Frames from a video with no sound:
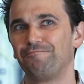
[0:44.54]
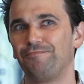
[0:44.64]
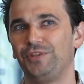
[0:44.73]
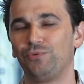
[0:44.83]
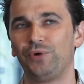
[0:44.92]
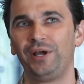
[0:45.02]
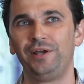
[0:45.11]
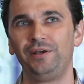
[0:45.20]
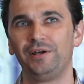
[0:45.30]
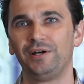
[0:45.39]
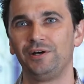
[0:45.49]
the
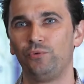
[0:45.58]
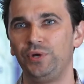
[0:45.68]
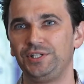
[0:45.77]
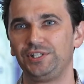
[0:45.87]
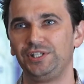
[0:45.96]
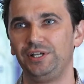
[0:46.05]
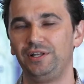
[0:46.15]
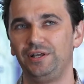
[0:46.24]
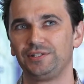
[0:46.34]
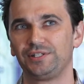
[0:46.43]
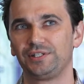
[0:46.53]
way we see it
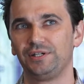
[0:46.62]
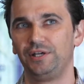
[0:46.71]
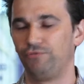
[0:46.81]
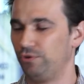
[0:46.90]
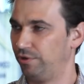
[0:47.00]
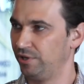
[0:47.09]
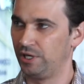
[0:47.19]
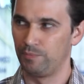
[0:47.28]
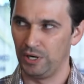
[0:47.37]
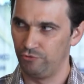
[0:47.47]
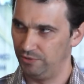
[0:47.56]
is, if you think
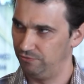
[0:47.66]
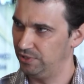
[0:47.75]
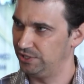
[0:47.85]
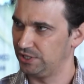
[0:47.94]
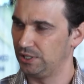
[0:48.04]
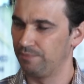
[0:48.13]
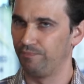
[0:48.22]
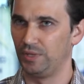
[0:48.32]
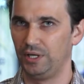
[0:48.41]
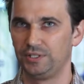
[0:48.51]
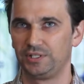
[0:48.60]
about the visa,
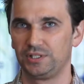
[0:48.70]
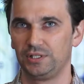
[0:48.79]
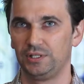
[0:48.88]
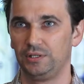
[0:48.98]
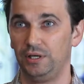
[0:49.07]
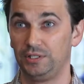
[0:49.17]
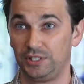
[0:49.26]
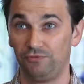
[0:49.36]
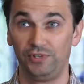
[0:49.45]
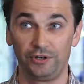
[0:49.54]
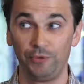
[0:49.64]
it's a
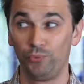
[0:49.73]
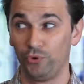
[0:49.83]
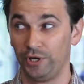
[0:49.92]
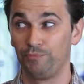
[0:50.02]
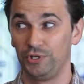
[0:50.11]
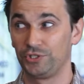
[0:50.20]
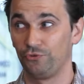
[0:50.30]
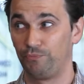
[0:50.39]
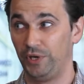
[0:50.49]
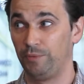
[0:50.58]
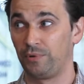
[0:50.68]
very important piece of
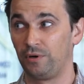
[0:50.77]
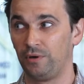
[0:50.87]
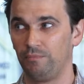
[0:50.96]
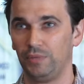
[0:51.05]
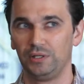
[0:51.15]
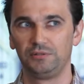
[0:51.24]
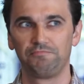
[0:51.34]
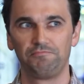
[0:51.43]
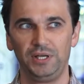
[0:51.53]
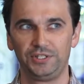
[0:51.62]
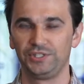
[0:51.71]
paper, but
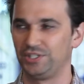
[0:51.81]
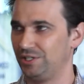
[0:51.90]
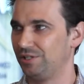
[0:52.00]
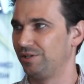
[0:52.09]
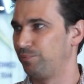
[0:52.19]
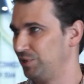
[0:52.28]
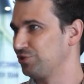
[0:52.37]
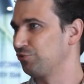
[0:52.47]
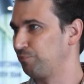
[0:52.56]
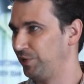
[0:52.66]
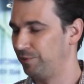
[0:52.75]
it's still a piece
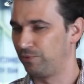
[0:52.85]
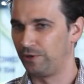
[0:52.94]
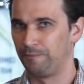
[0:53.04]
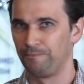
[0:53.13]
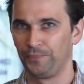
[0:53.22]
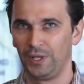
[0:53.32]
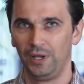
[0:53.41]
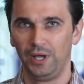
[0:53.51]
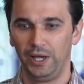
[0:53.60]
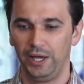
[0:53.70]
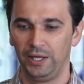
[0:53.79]
of paper.
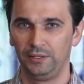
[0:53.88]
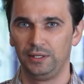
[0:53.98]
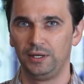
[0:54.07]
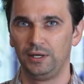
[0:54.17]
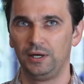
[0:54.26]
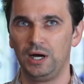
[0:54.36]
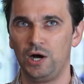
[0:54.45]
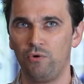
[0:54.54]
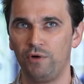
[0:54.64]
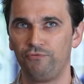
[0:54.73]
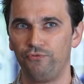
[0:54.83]
Mm-hmm. And
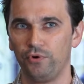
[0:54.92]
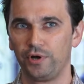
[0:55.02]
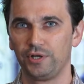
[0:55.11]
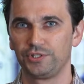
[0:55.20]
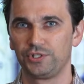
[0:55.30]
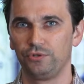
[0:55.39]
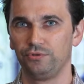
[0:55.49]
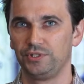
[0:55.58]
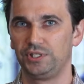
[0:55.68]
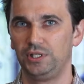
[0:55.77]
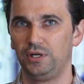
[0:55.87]
our focus all
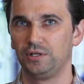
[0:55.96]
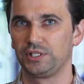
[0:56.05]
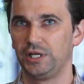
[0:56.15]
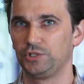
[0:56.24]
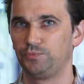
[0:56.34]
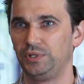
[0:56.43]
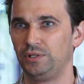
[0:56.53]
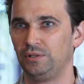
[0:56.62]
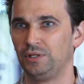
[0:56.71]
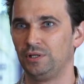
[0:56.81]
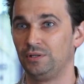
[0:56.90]
these years has
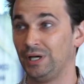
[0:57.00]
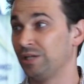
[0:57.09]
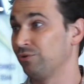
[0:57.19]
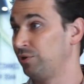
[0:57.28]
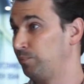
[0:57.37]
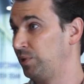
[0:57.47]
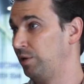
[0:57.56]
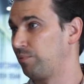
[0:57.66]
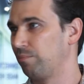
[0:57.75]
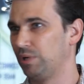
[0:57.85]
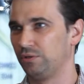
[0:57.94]
been not on the
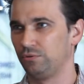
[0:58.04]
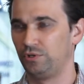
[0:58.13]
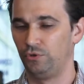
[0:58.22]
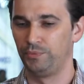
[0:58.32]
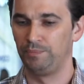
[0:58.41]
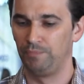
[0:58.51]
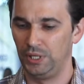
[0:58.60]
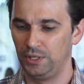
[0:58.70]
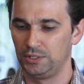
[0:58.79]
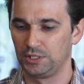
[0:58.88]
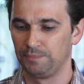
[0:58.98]
paper, but on human
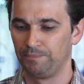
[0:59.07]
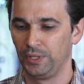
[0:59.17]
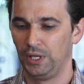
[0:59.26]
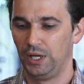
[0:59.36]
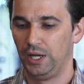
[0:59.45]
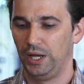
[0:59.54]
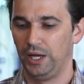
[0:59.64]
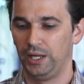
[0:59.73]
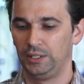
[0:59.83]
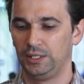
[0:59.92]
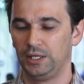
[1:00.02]
beings. And